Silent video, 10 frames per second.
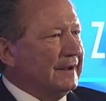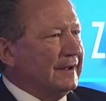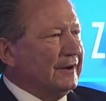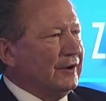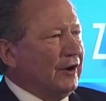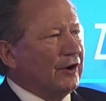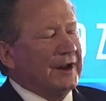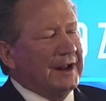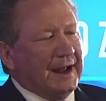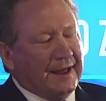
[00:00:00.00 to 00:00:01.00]
not
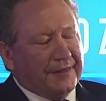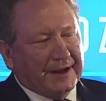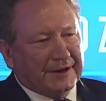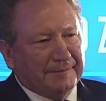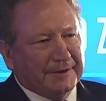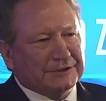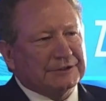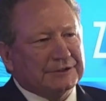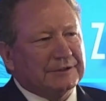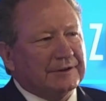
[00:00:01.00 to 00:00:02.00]
only had they
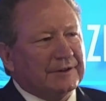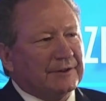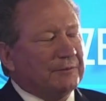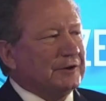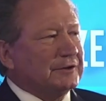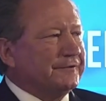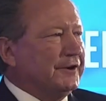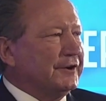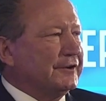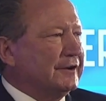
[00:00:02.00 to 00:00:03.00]
commissioned the world's
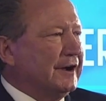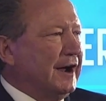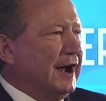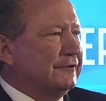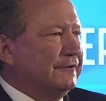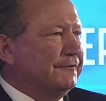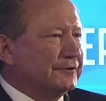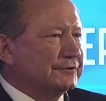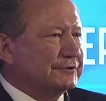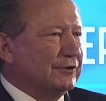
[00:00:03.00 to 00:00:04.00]
first hydrogen
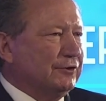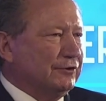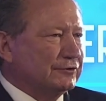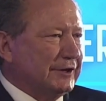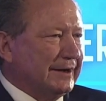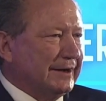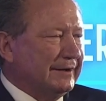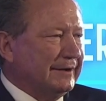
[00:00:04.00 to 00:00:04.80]
fuel cell haul truck,